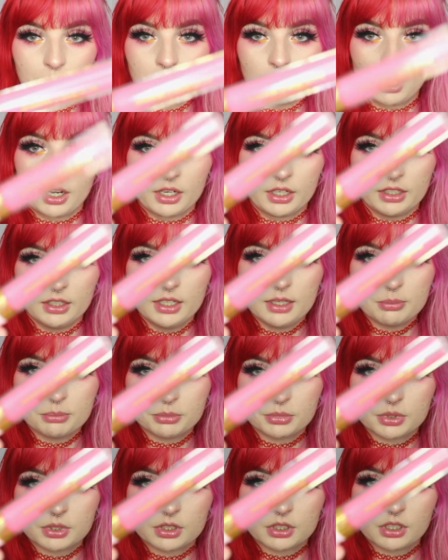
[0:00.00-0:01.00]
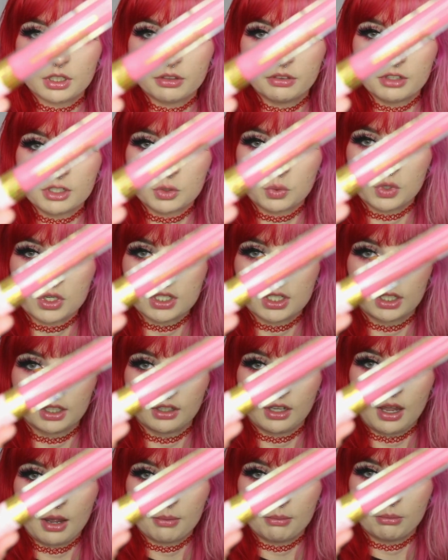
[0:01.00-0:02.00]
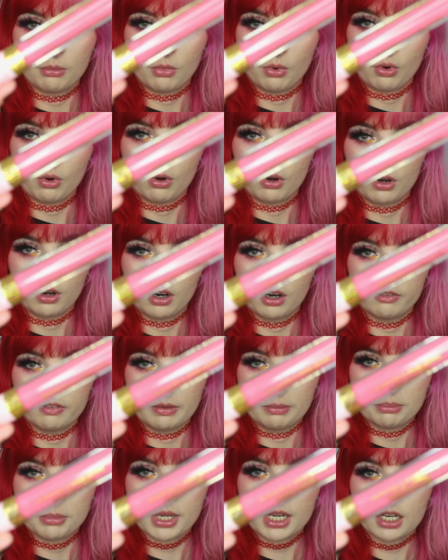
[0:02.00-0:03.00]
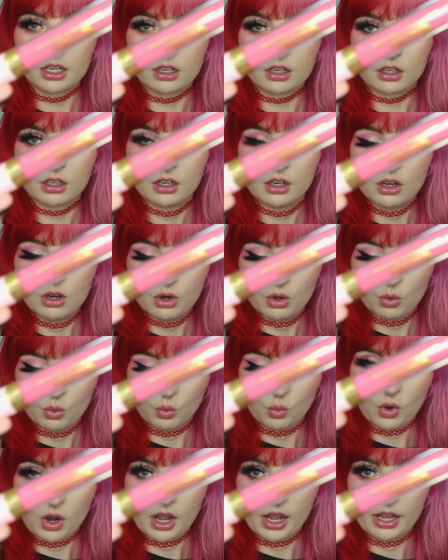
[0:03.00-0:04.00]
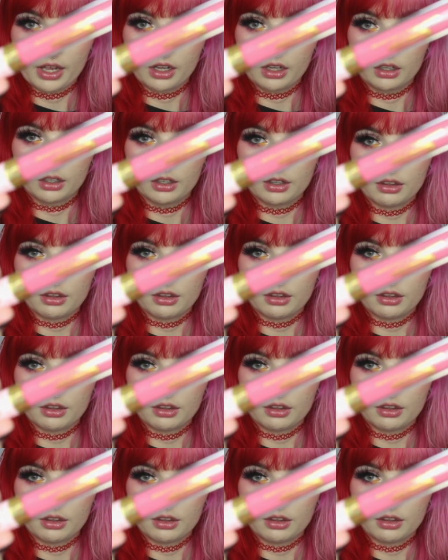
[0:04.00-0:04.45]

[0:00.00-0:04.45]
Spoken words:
blotted lip. This one's a lot more of a pink, while